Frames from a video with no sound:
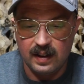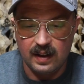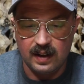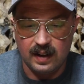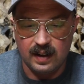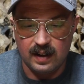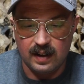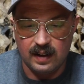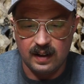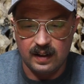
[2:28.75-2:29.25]

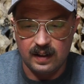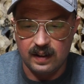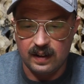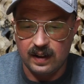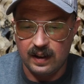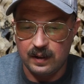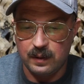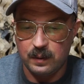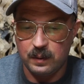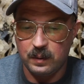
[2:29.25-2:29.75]

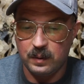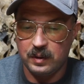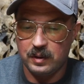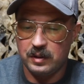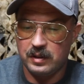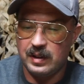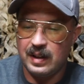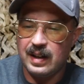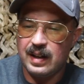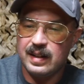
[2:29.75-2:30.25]
And
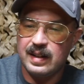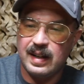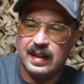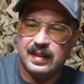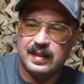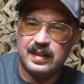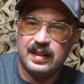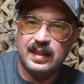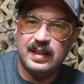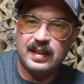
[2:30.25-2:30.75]
there's a lot of
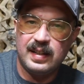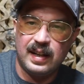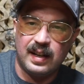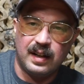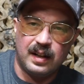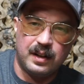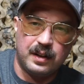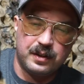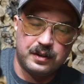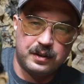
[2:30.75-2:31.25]
nice
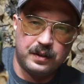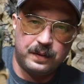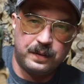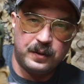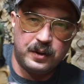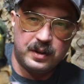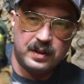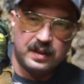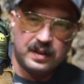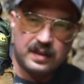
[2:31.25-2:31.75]
detail. So if
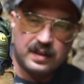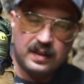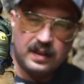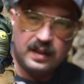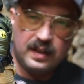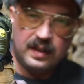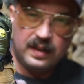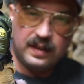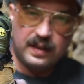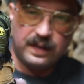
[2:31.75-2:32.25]
you can
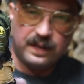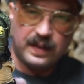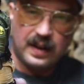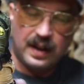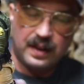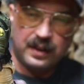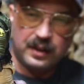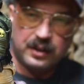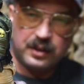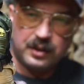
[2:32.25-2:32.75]
see, they've
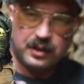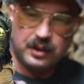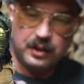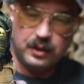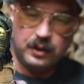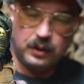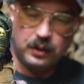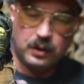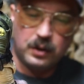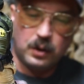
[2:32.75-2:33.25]
got the
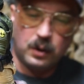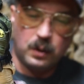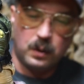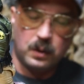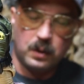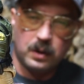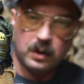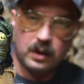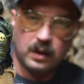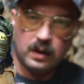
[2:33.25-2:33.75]
Steel
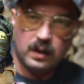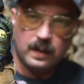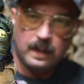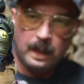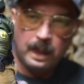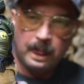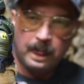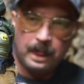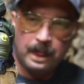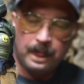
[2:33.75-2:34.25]
Corps
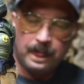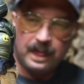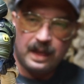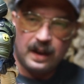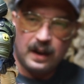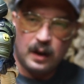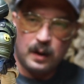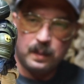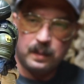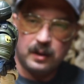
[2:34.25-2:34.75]

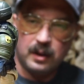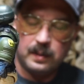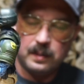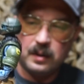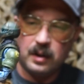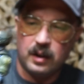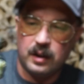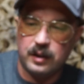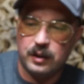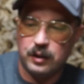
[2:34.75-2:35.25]
emblem
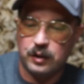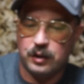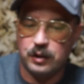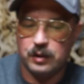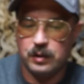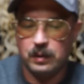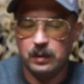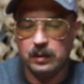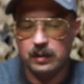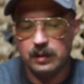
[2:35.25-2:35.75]
on his
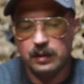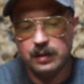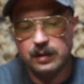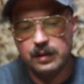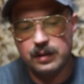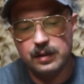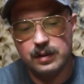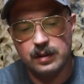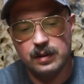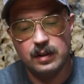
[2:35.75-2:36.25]

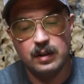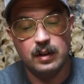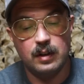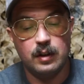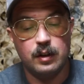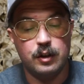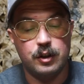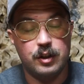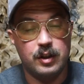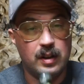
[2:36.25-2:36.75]
shoulders.
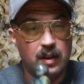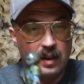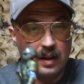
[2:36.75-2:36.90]
She